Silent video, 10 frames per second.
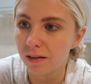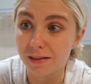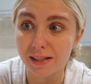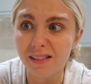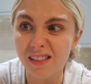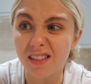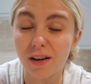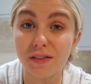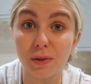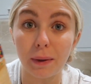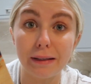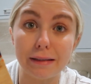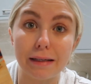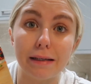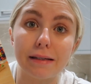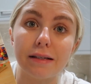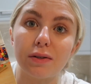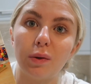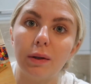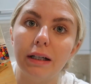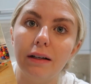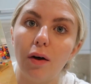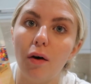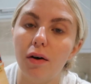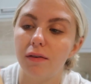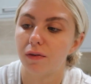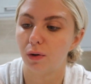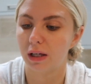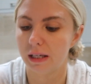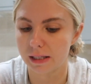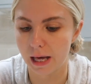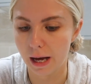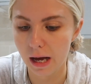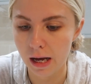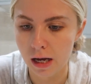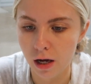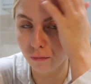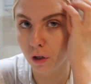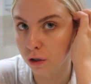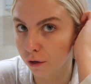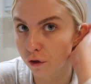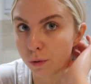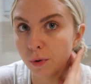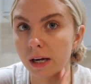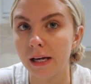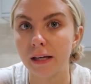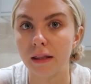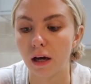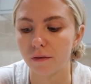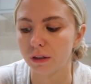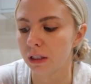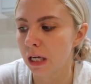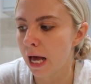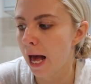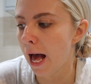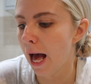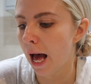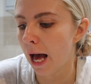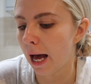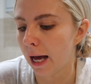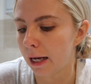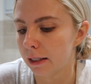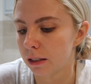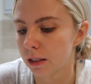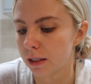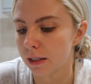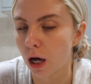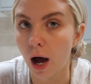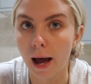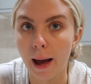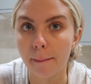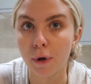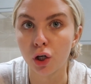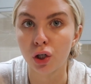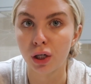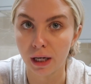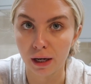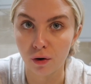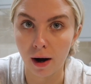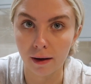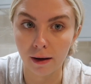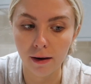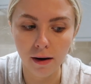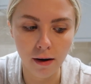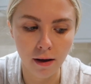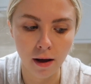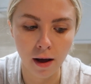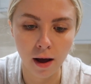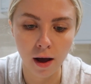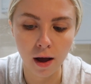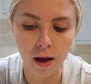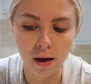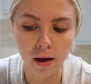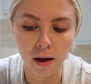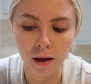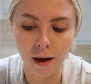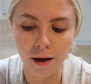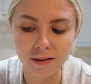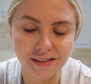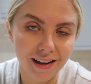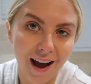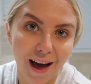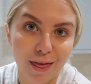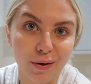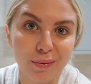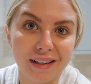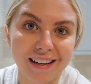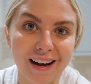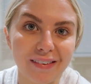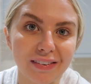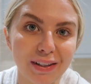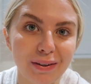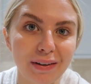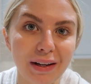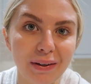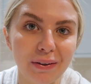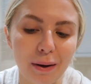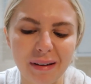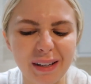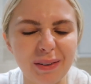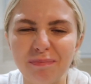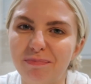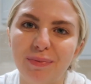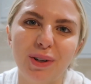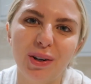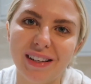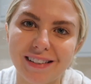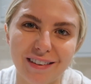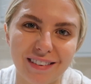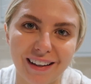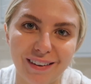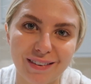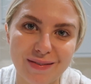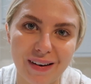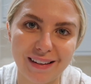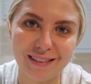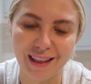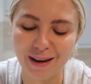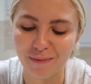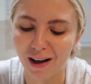It says it serves twenty, so that's quite a lot of cookies there. So I've just preheated the oven and I am gonna get cracking. So yeah, I thought we could have a cute little, I mean, cookies don't take long to make, do they?